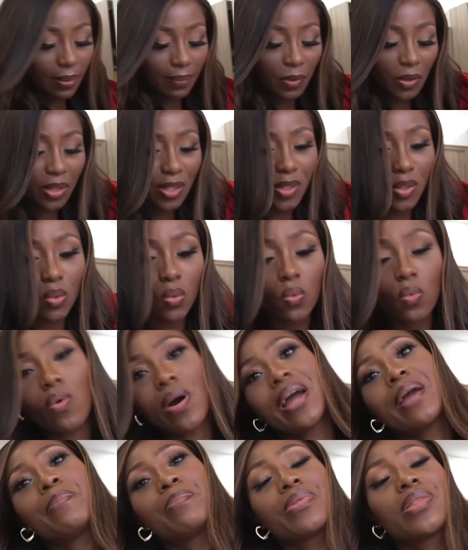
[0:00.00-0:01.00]
I'm going to
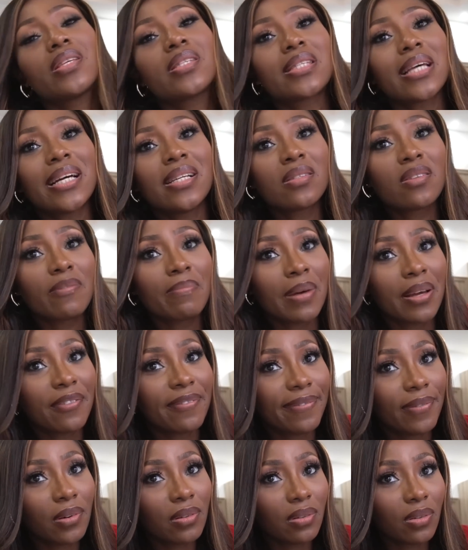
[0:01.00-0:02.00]
wipe the sides of my
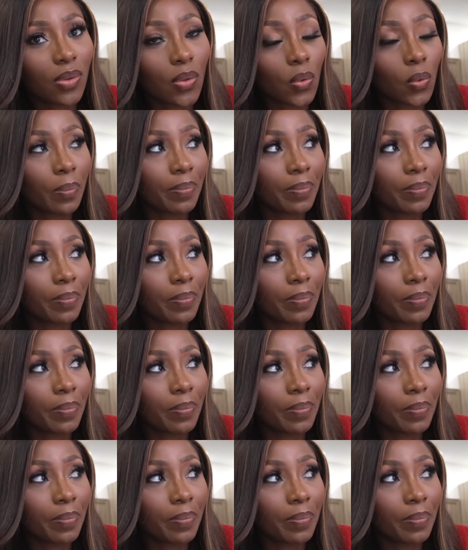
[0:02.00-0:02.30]
phone though